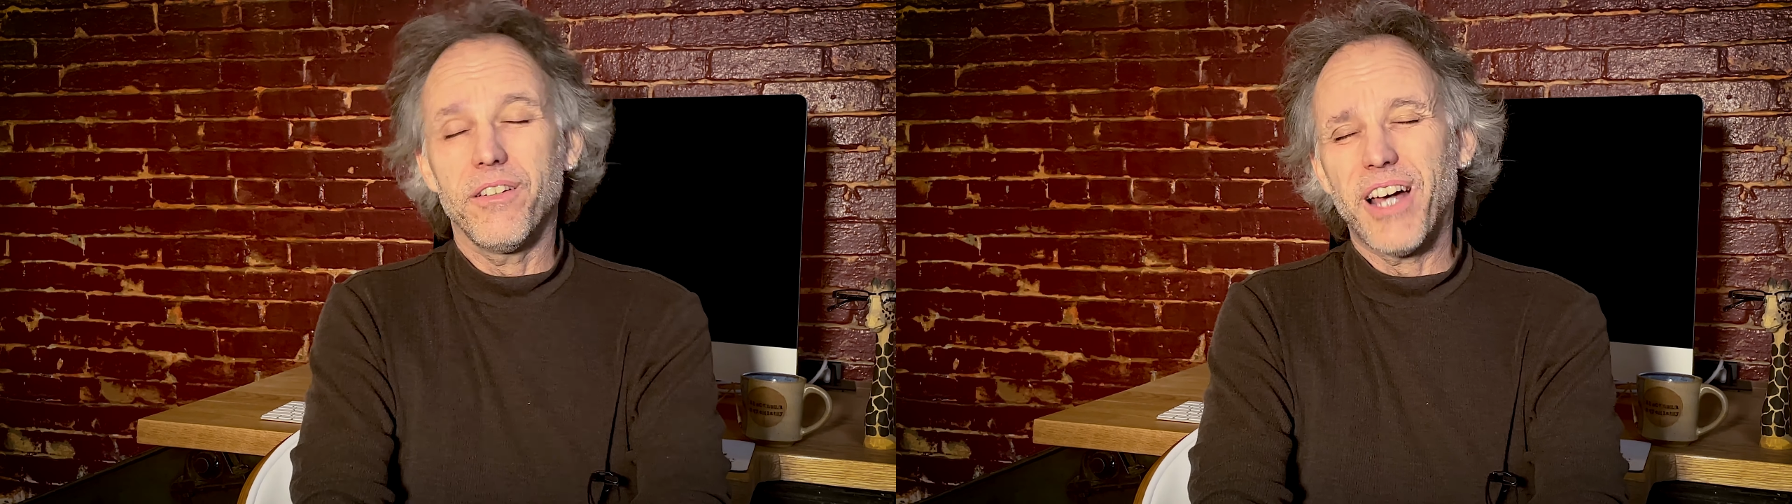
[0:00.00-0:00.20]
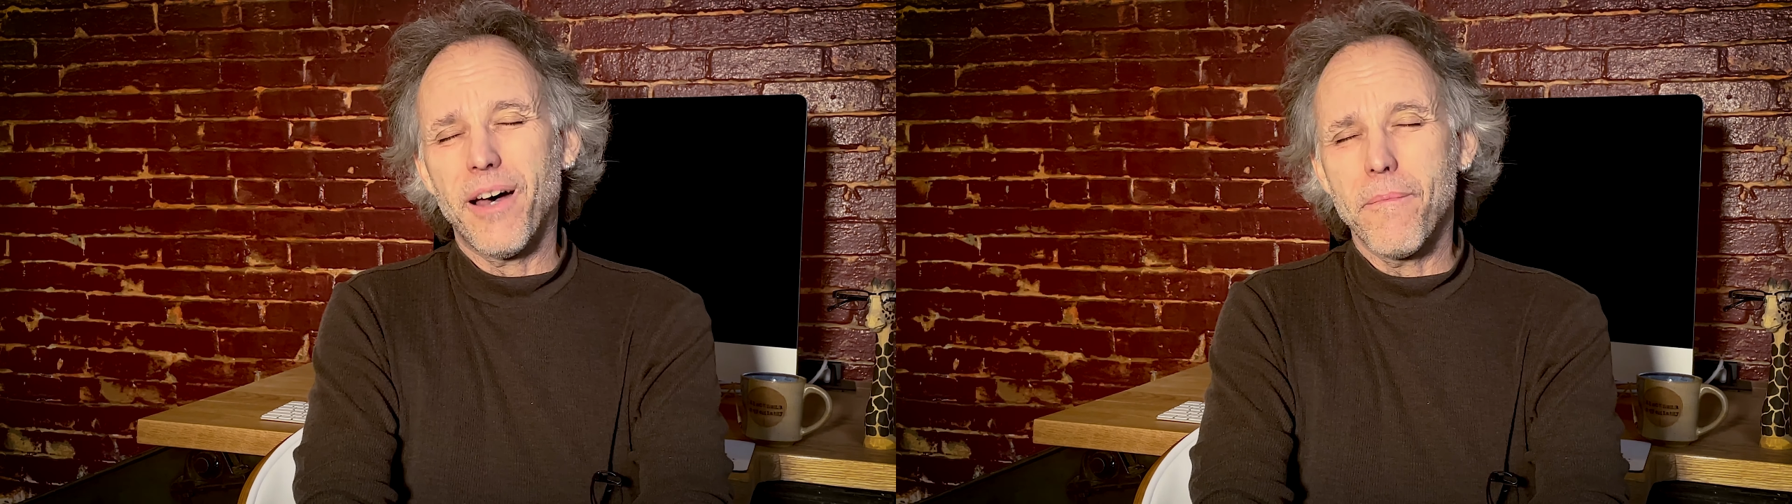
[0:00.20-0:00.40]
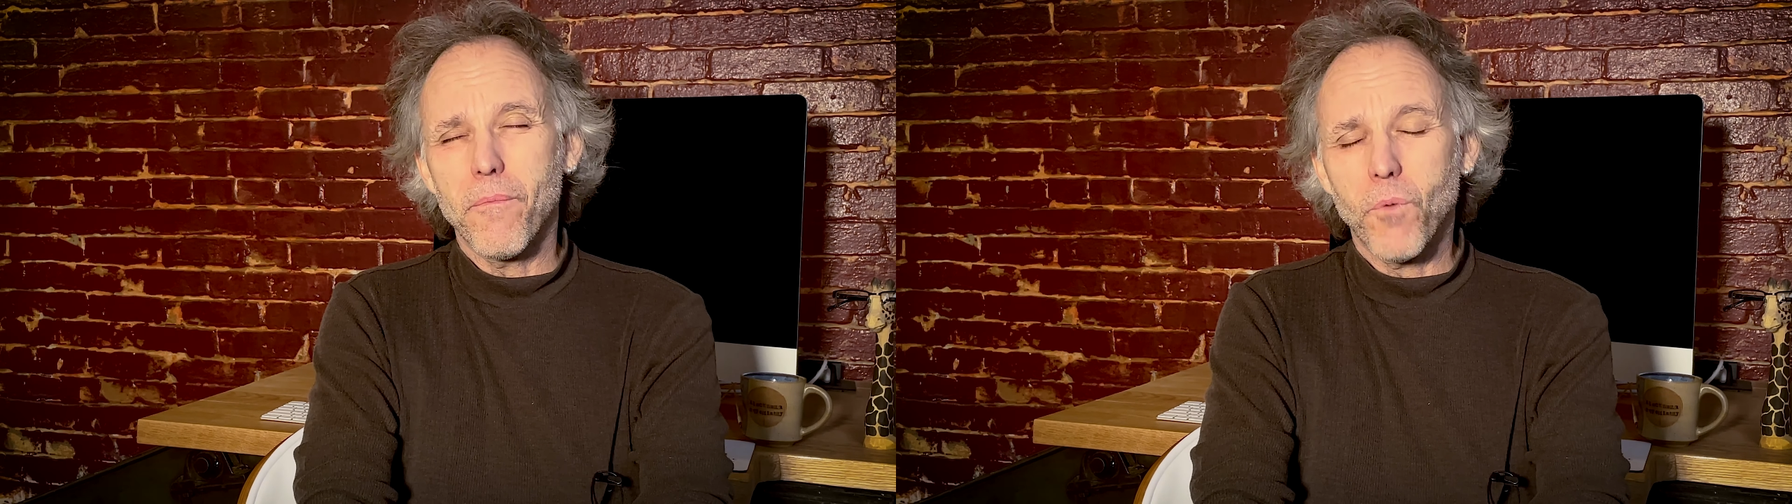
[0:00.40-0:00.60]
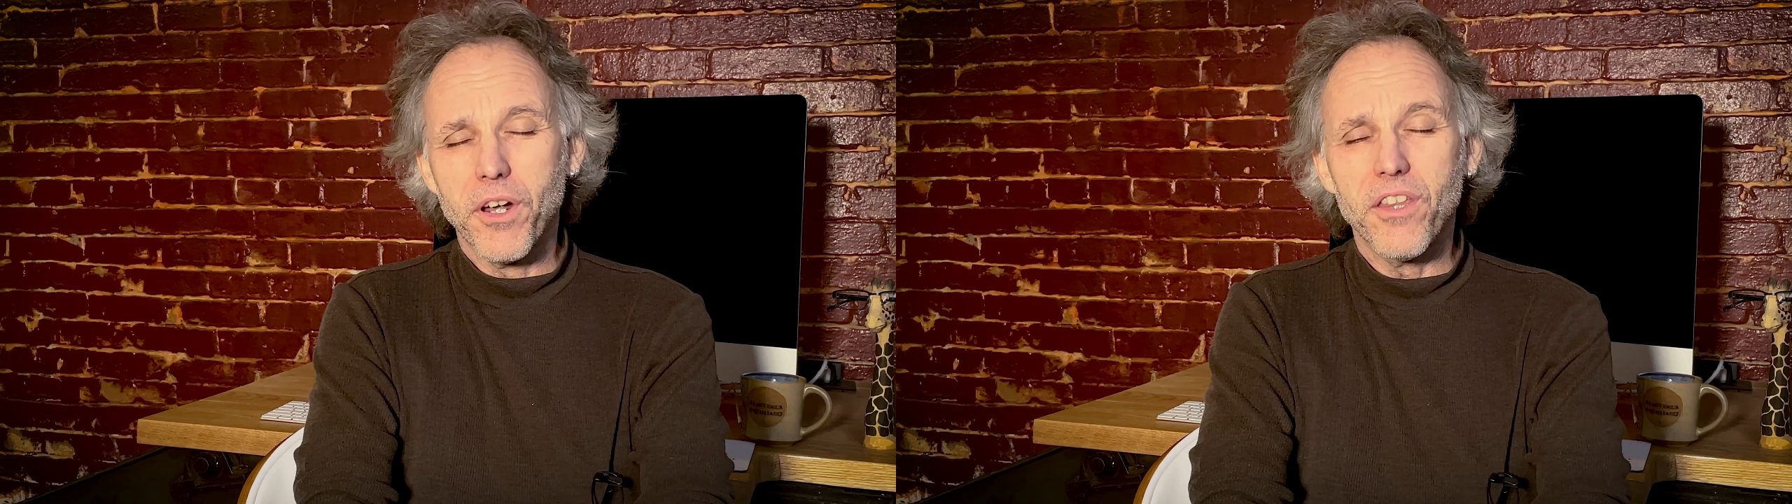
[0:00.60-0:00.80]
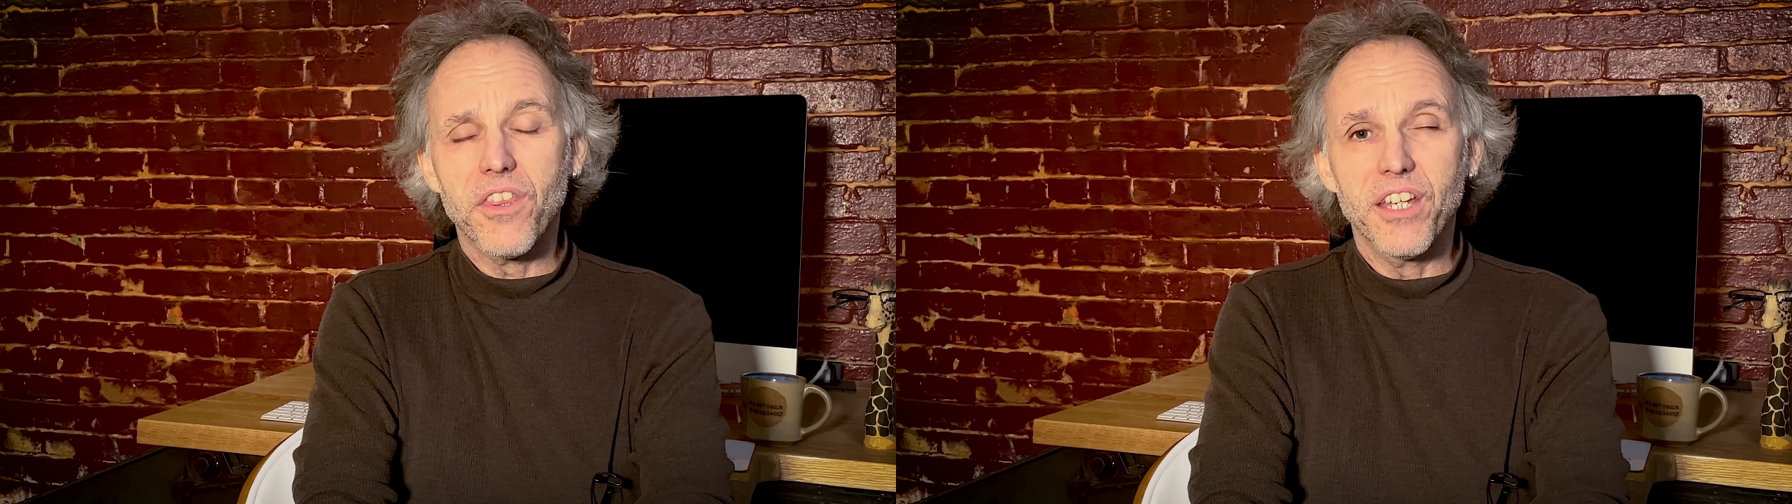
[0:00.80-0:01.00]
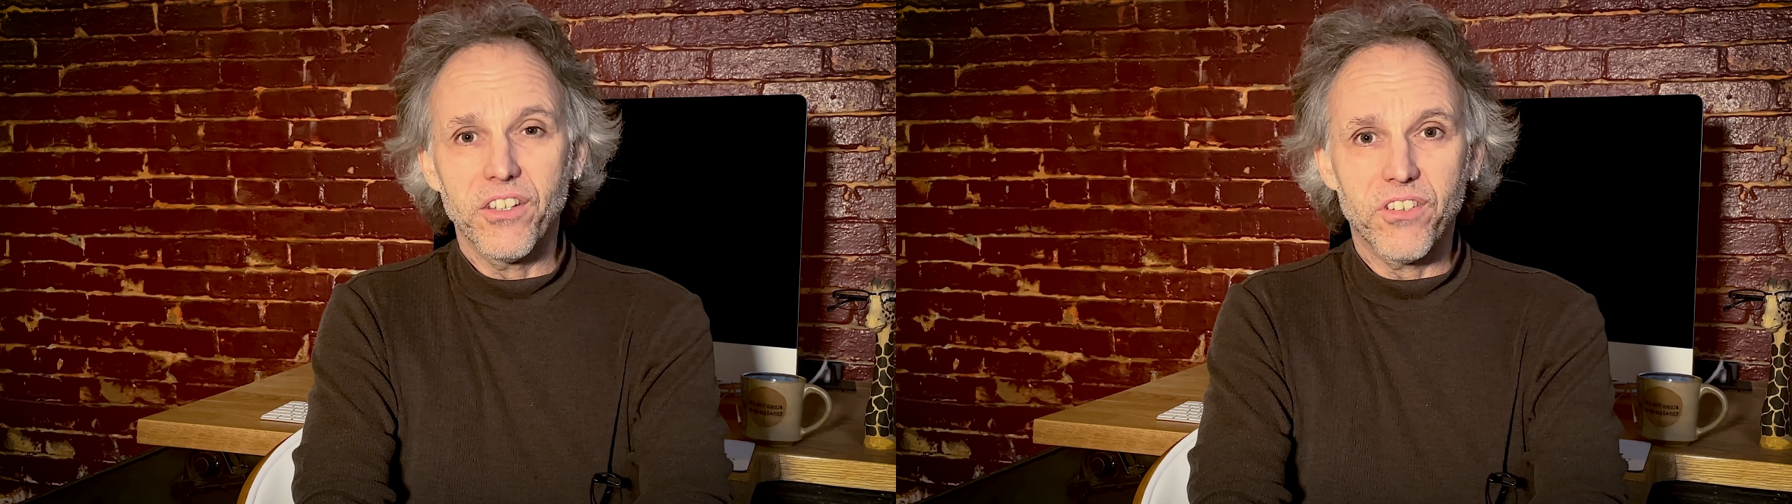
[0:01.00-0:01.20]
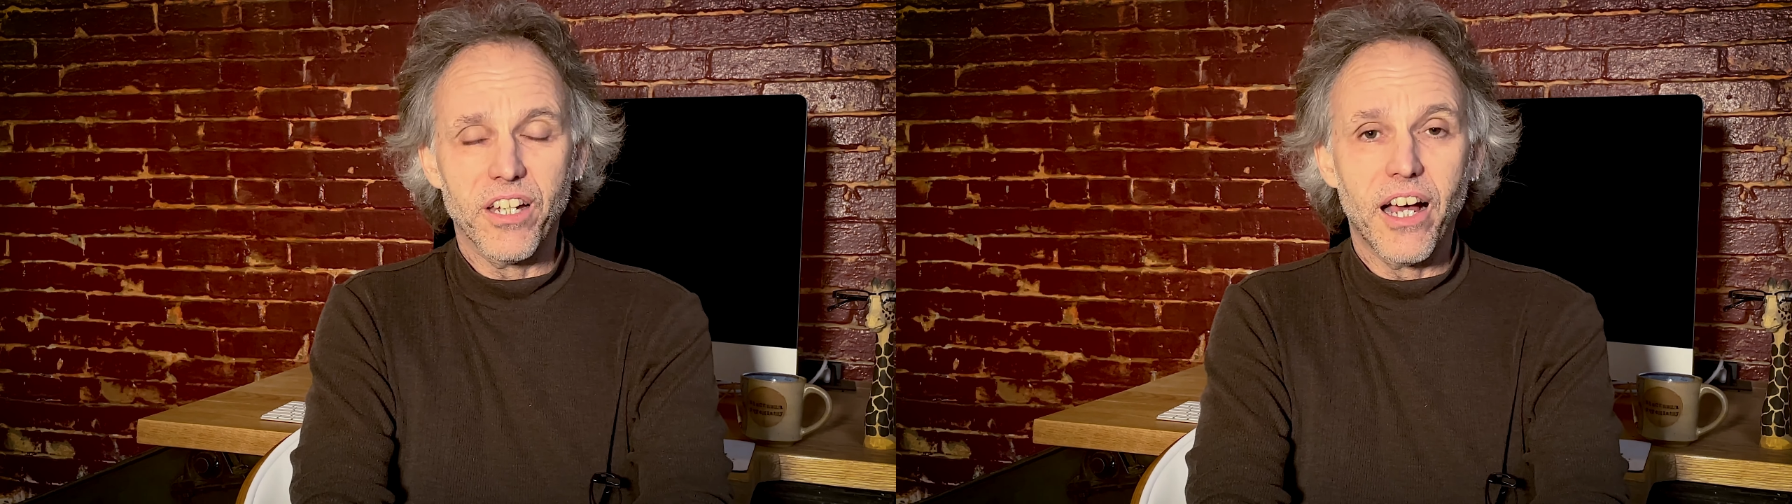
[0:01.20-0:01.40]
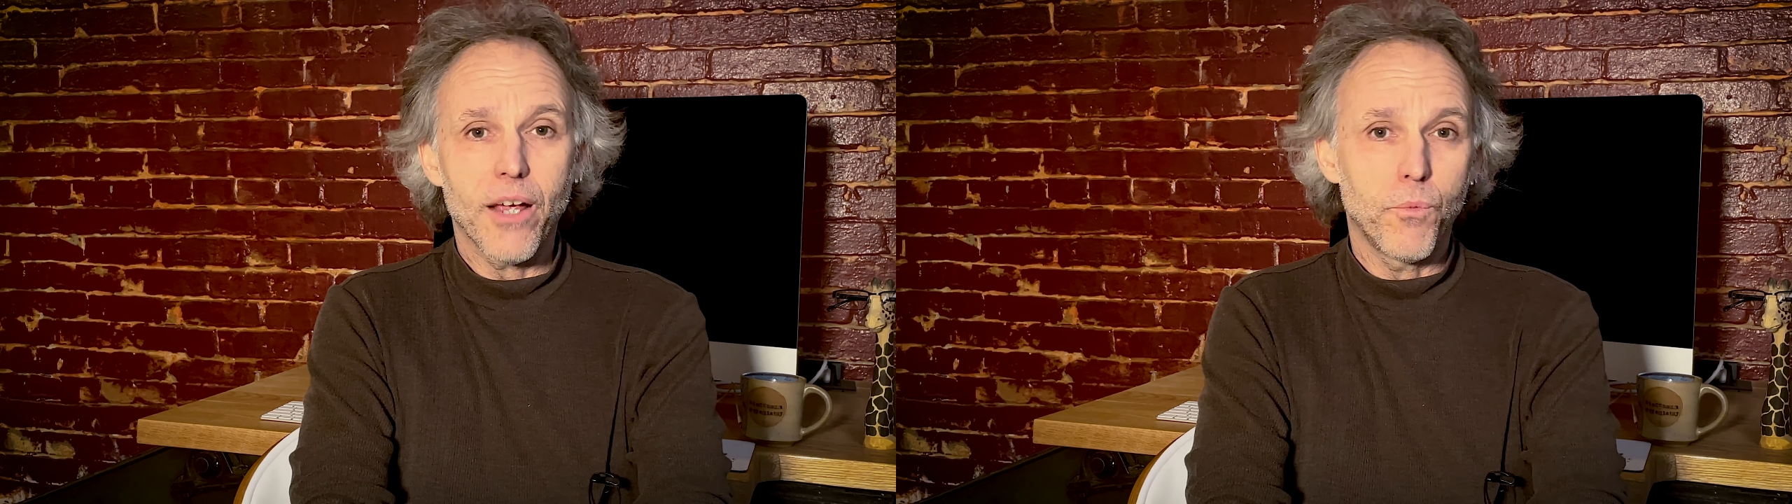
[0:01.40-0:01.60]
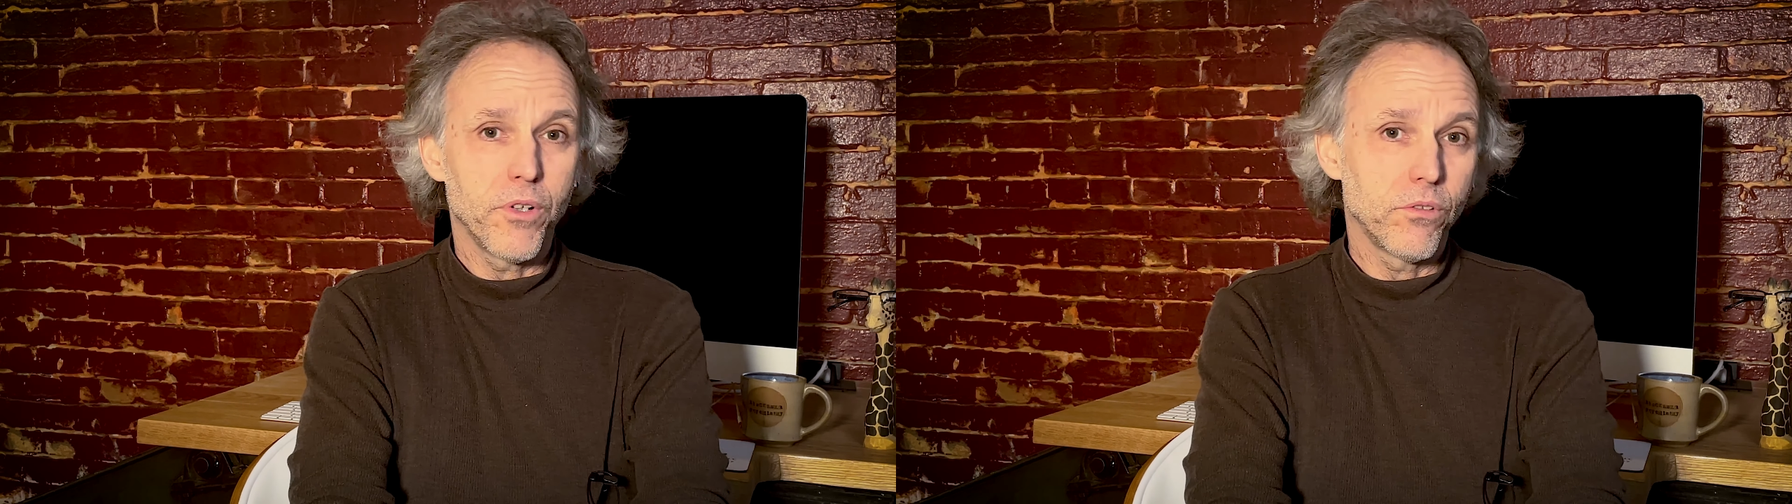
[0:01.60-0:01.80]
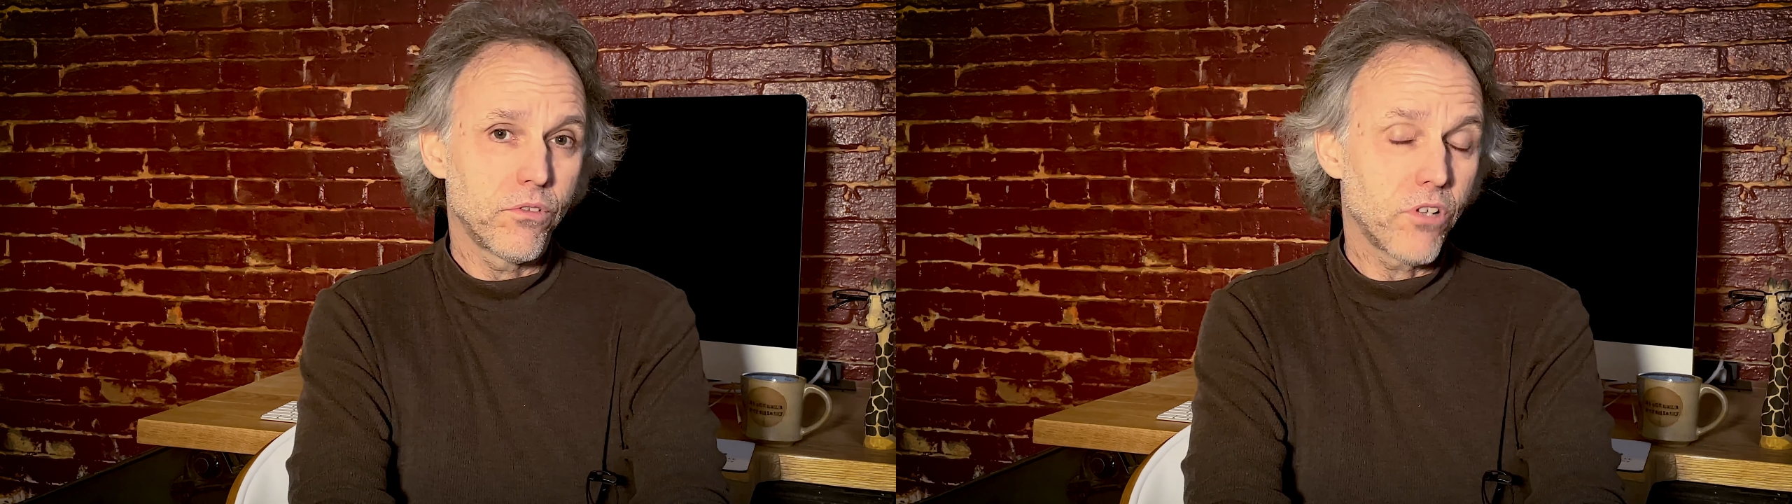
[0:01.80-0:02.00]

One of the things that I will